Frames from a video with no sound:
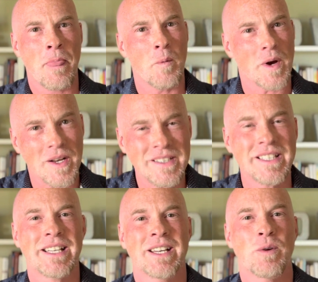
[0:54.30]
Well,
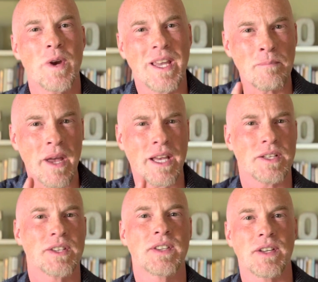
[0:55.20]
we can make a
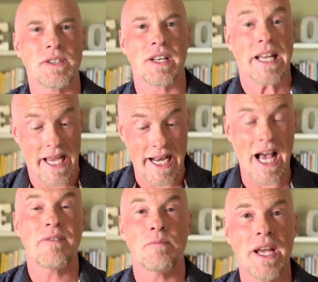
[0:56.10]
decision, and
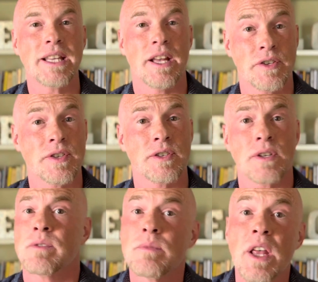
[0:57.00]
I've made that decision.
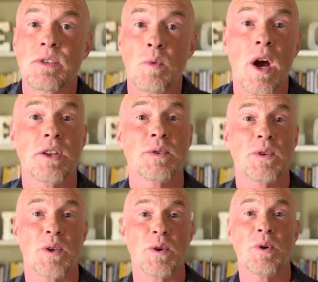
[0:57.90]
That's why you
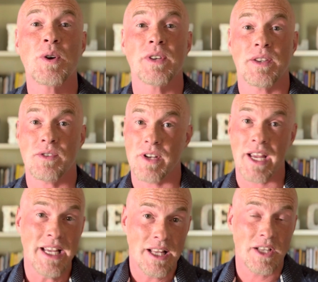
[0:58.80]
saw the quote yesterday.
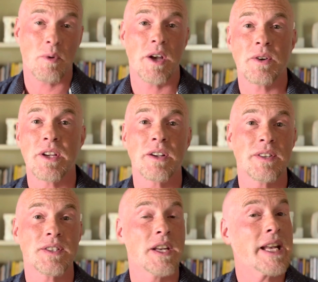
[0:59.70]
That's why you're hearing
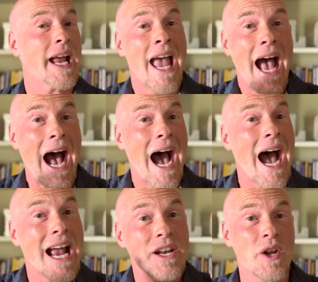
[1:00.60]
this today.
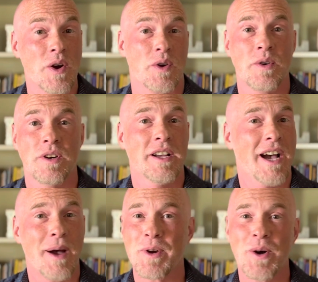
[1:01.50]
I know
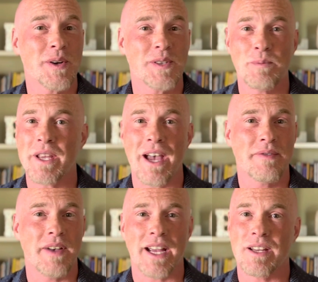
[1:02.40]
I'm going to be
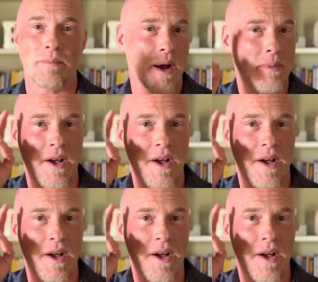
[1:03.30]
affected by my